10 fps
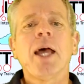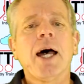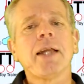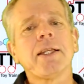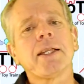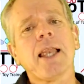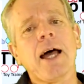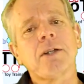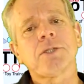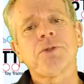And it
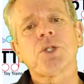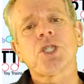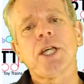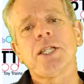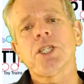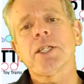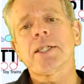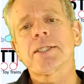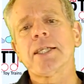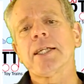allows for changing
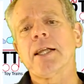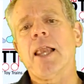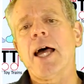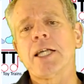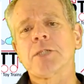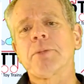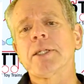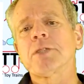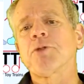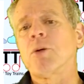the signal
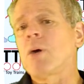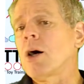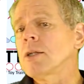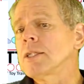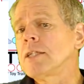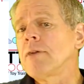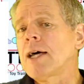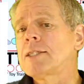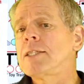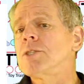aspects from other
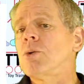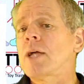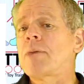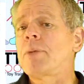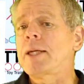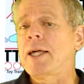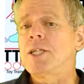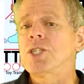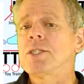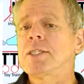devices or
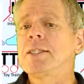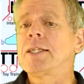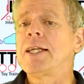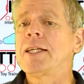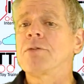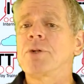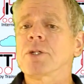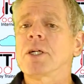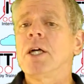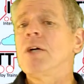applications in the
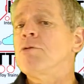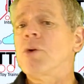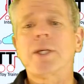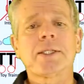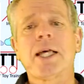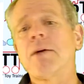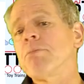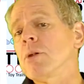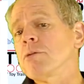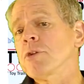network, for
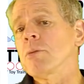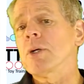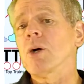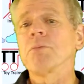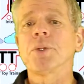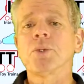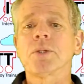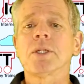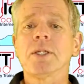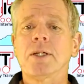example from a
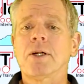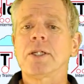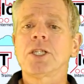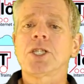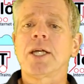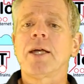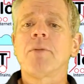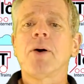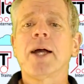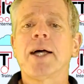computer running J M
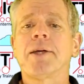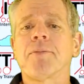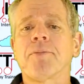R I.